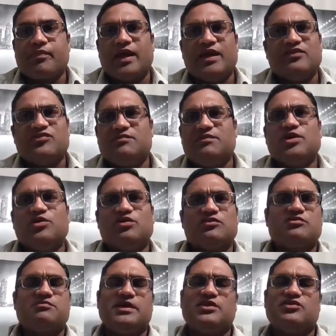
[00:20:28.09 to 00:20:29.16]
And somebody
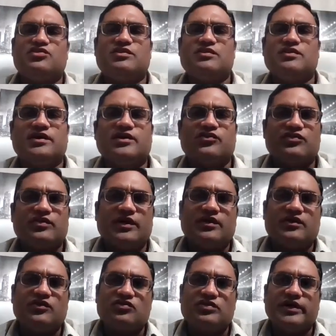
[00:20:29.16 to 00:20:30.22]
also mentioned this
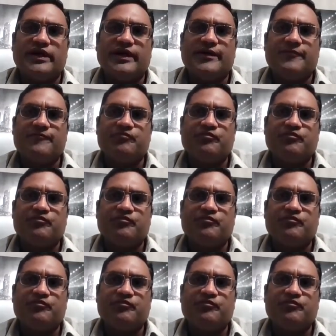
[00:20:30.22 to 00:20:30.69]
is like